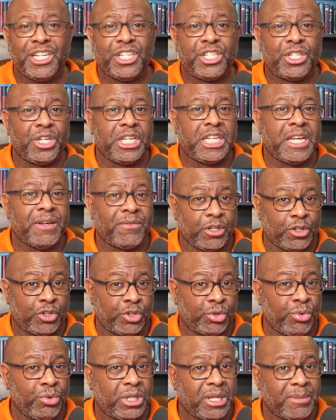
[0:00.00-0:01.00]
to give the
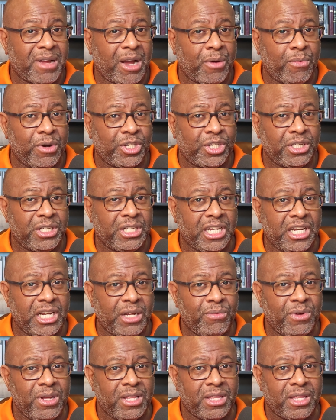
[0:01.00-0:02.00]
truth about what you're
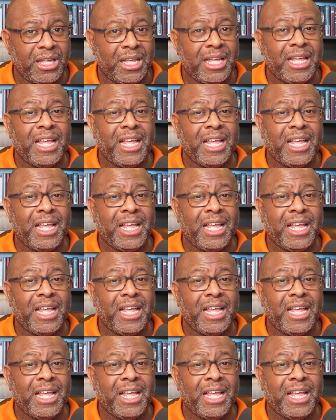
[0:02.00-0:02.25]
dealing with,